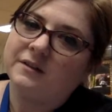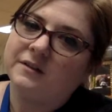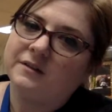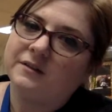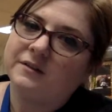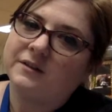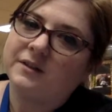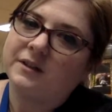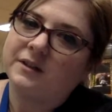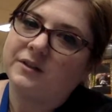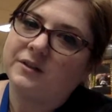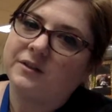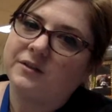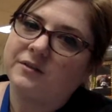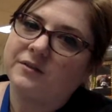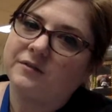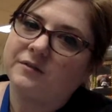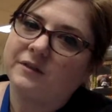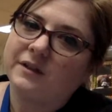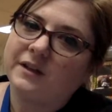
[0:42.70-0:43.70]
the
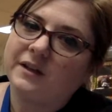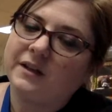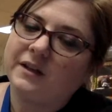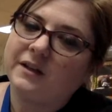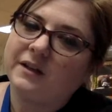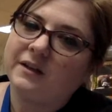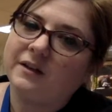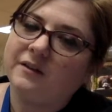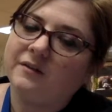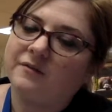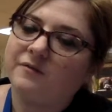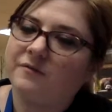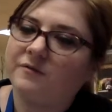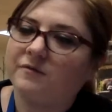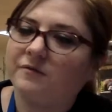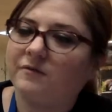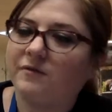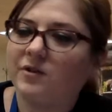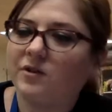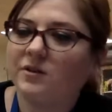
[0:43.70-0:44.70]
three
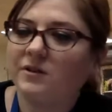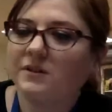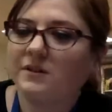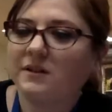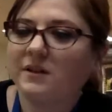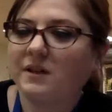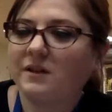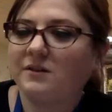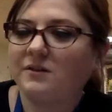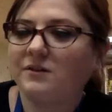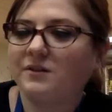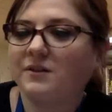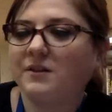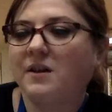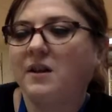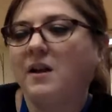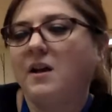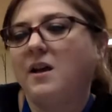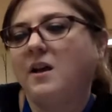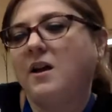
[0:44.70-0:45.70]
first letters
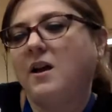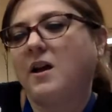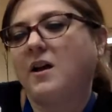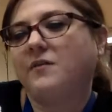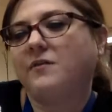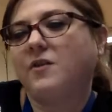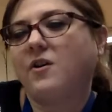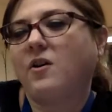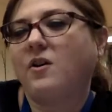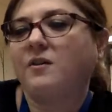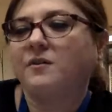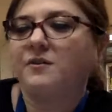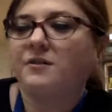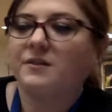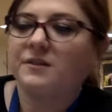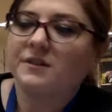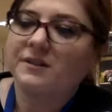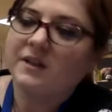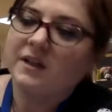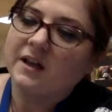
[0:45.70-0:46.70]
of the
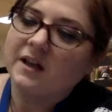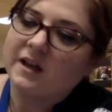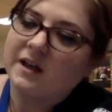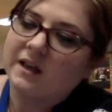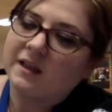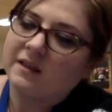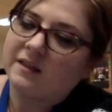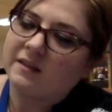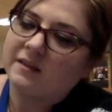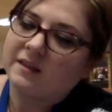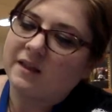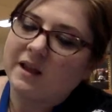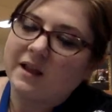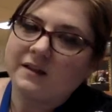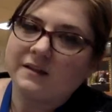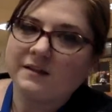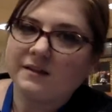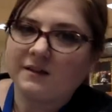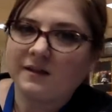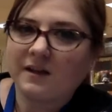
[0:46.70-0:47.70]
author's
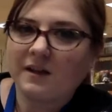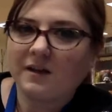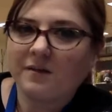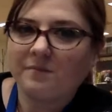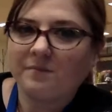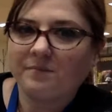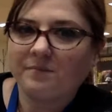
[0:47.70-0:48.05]
last name